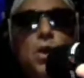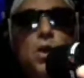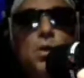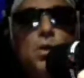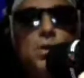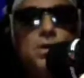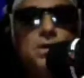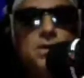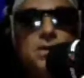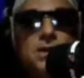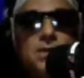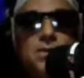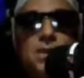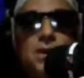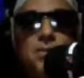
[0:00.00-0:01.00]
We're going to see
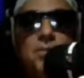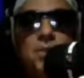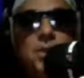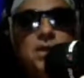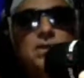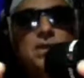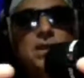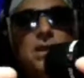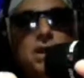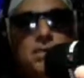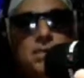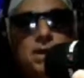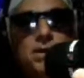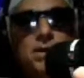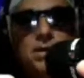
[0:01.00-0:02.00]
where that brings a lot of
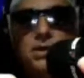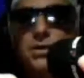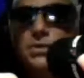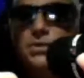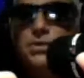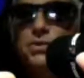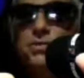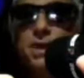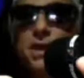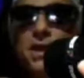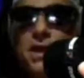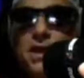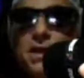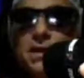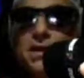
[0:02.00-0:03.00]
my tunes,
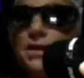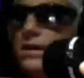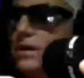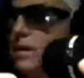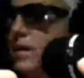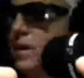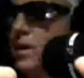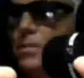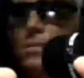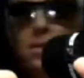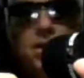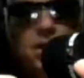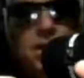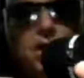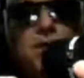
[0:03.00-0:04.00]
man.
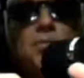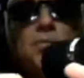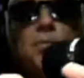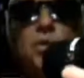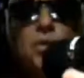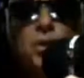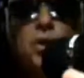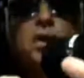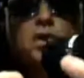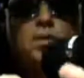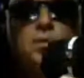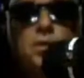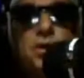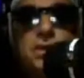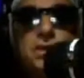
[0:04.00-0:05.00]
But uh, I'm really
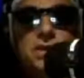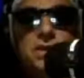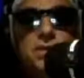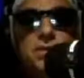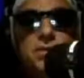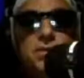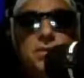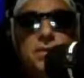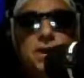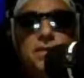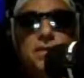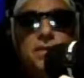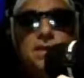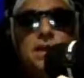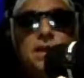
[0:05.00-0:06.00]
really stoked
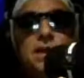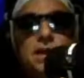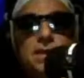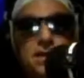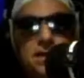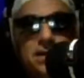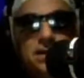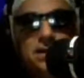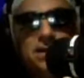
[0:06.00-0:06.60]
about the idea